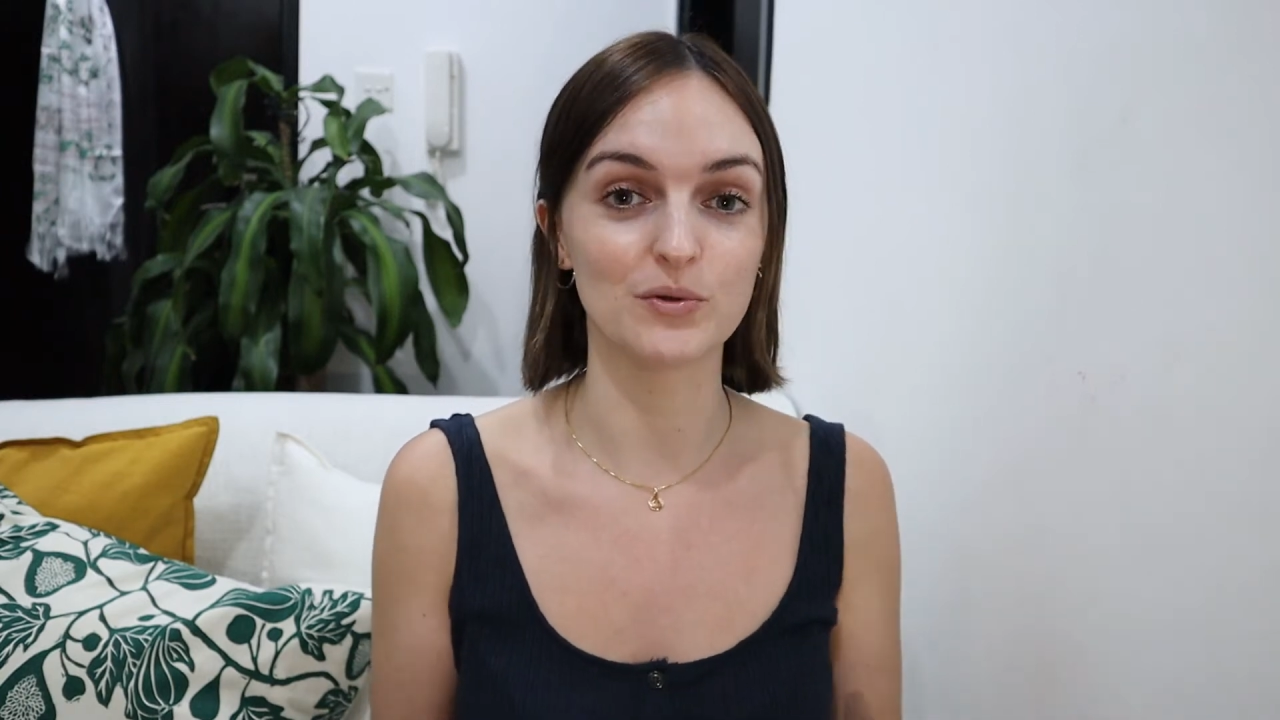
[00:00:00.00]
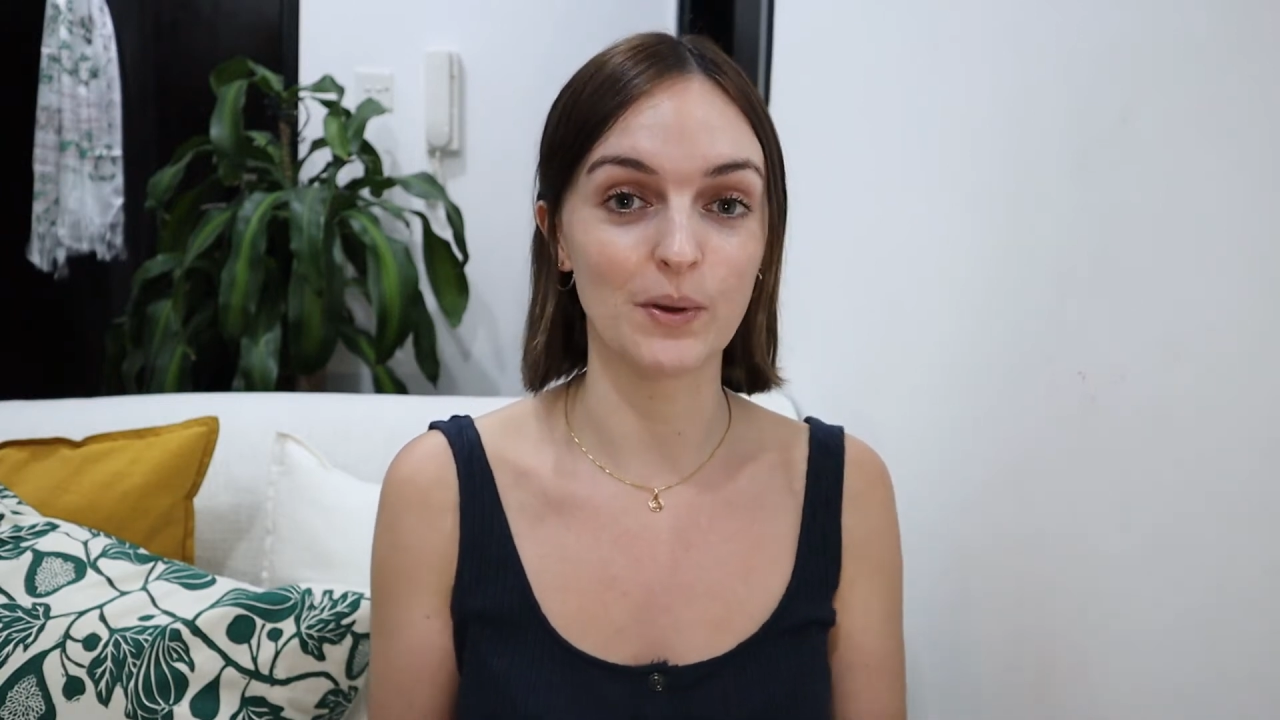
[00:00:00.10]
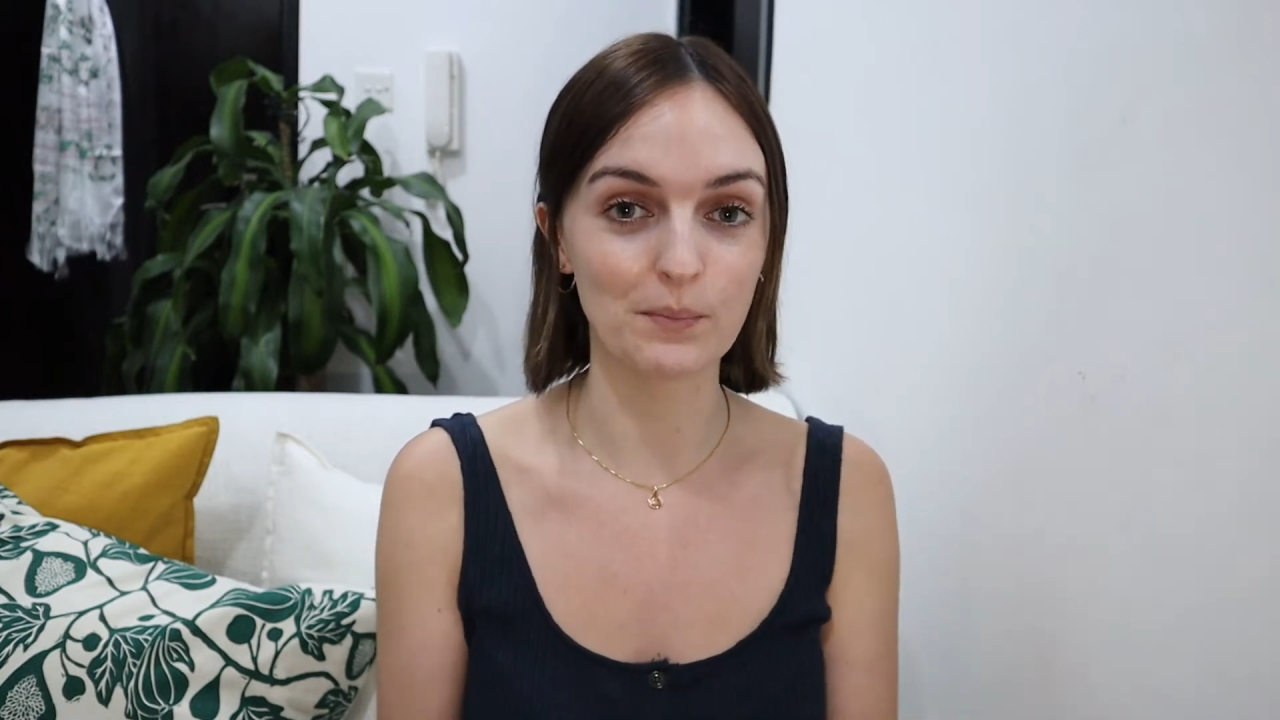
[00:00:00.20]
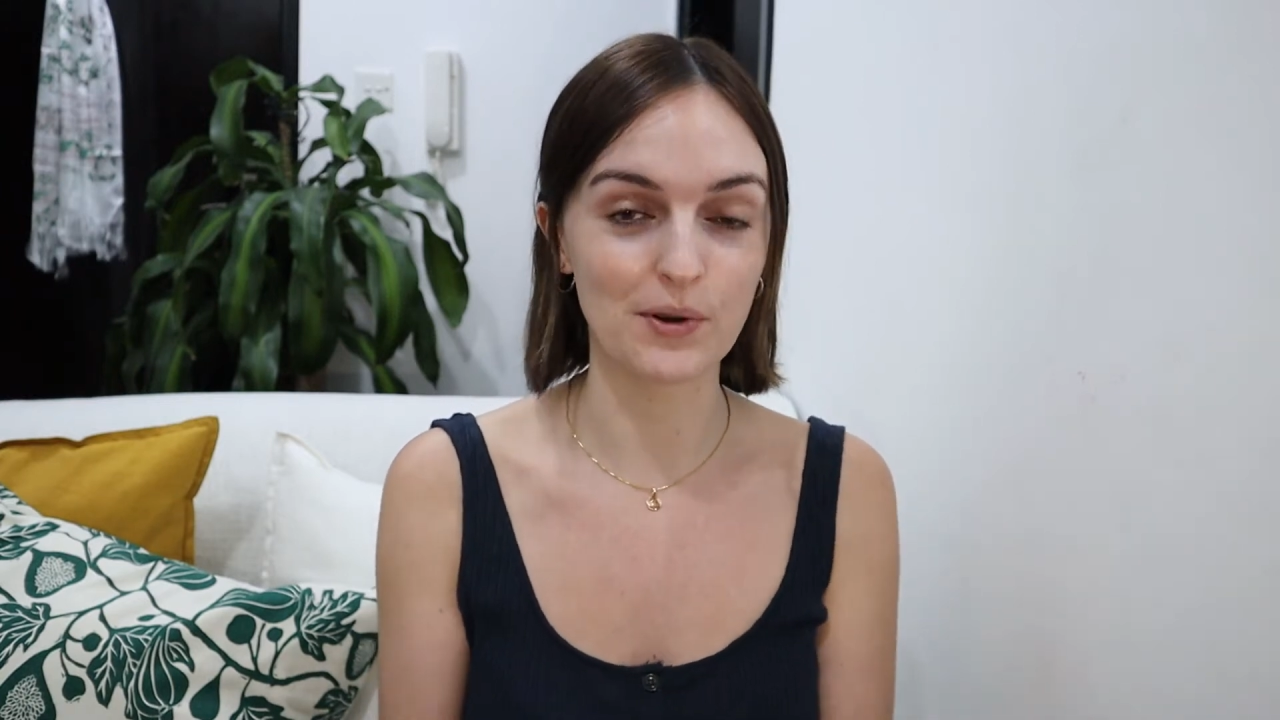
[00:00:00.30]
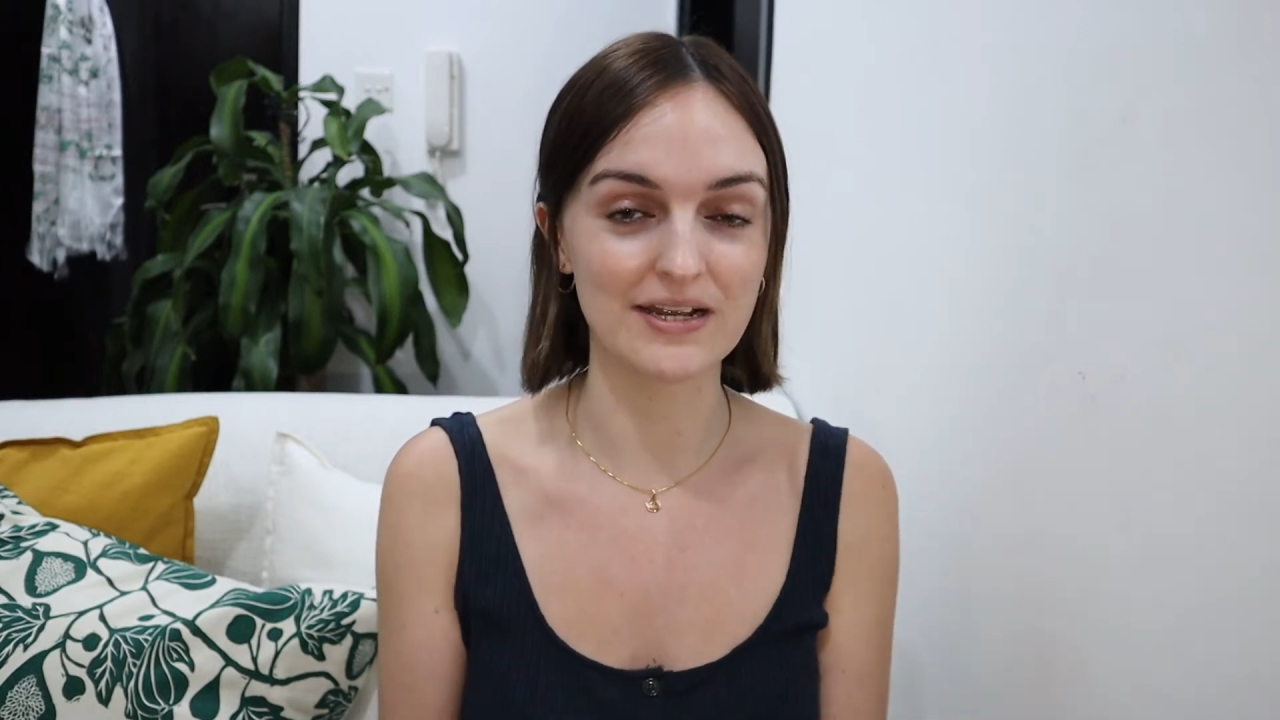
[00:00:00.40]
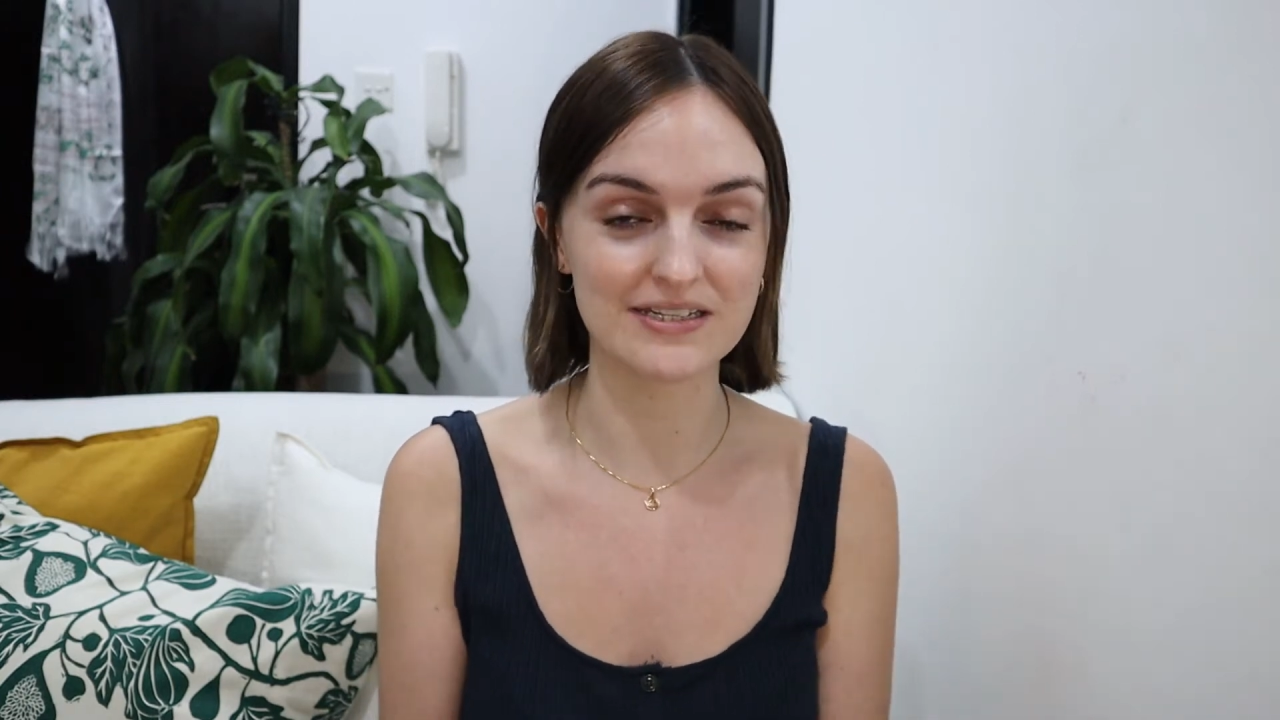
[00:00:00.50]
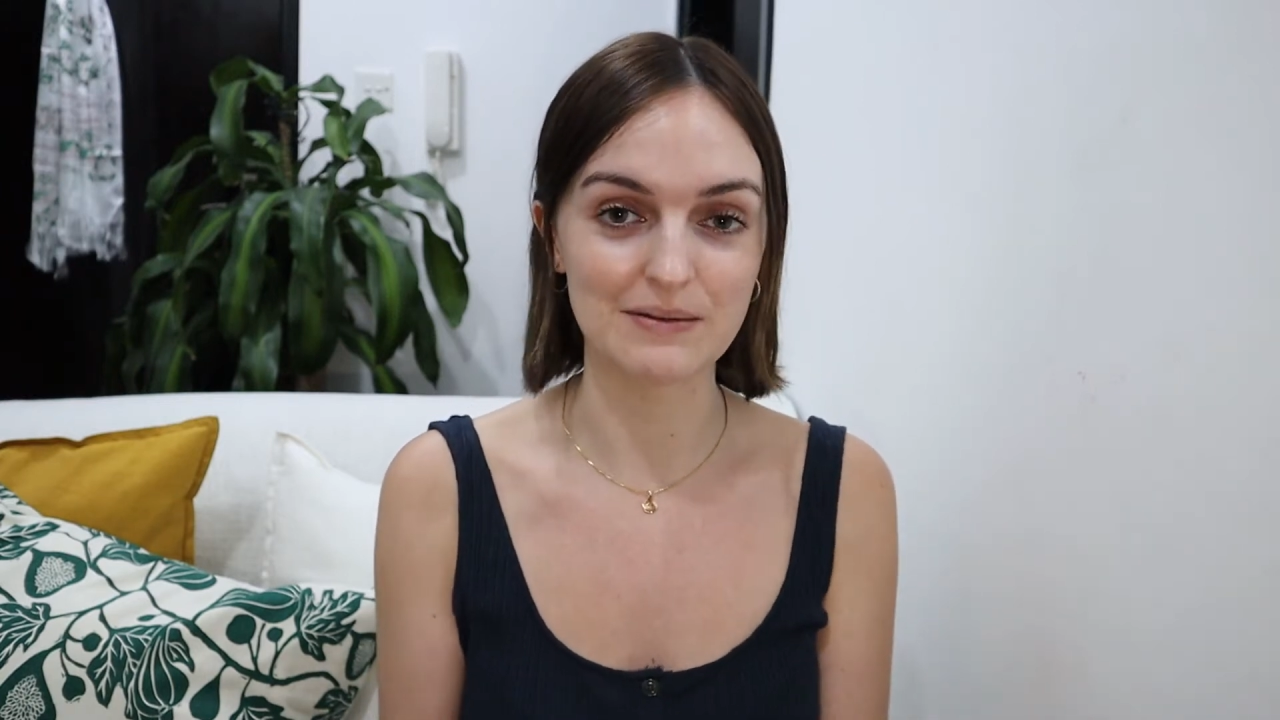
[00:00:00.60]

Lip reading: to impress